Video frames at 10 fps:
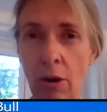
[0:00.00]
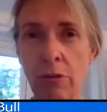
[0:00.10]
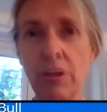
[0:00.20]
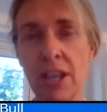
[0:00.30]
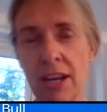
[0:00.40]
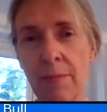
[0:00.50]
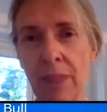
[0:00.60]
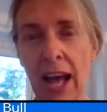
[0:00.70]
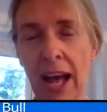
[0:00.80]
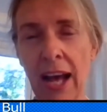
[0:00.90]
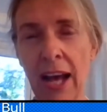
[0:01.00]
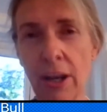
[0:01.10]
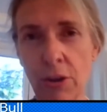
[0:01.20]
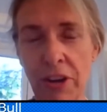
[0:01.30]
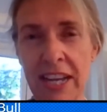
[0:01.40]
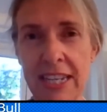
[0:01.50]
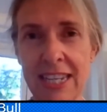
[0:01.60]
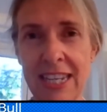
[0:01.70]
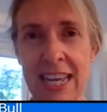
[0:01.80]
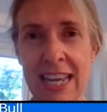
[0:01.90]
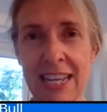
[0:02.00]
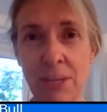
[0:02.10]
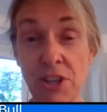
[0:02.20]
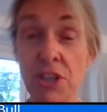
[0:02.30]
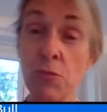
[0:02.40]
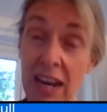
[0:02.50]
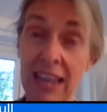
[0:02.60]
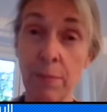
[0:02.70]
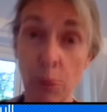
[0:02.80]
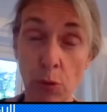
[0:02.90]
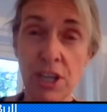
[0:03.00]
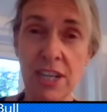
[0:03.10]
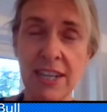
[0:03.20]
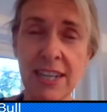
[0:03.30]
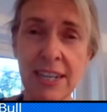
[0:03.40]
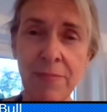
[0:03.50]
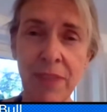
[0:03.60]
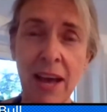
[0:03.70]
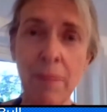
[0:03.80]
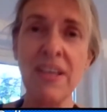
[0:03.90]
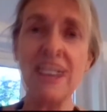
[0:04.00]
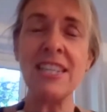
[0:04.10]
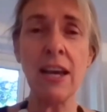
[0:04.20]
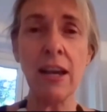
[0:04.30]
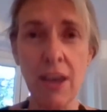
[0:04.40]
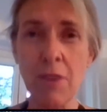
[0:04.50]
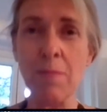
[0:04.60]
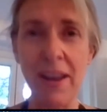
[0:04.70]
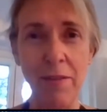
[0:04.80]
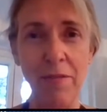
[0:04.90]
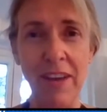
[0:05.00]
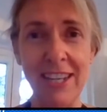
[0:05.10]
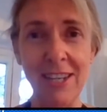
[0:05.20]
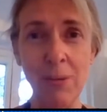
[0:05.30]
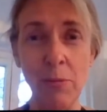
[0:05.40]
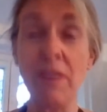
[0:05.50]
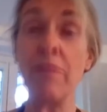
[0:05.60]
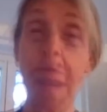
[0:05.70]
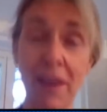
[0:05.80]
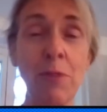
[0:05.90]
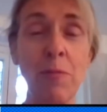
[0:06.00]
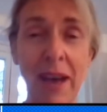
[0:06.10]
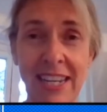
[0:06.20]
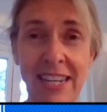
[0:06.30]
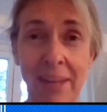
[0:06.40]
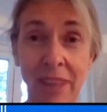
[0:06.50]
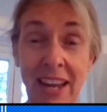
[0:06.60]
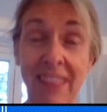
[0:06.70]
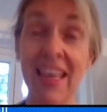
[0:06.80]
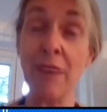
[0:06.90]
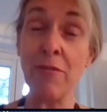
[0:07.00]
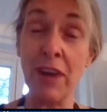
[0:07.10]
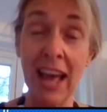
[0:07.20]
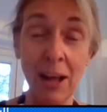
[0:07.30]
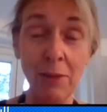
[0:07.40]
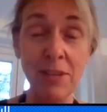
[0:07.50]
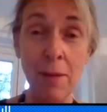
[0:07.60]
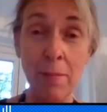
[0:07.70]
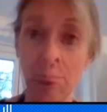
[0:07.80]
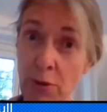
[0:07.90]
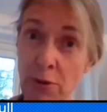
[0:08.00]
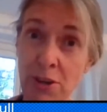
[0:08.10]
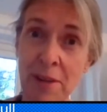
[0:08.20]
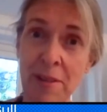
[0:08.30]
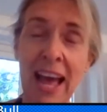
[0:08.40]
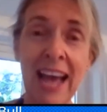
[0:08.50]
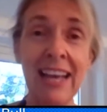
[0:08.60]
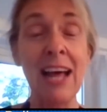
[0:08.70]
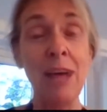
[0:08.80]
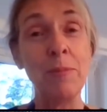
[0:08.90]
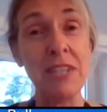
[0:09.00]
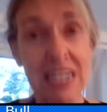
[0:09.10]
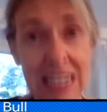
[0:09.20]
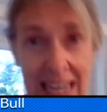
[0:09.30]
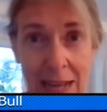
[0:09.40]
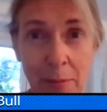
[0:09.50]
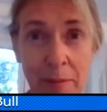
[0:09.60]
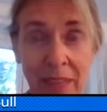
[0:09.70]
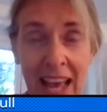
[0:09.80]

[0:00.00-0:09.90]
long-term chronic disease, which is really important. But there's the acute benefits. We feel better, and therefore it helps our mood and can help us sleep.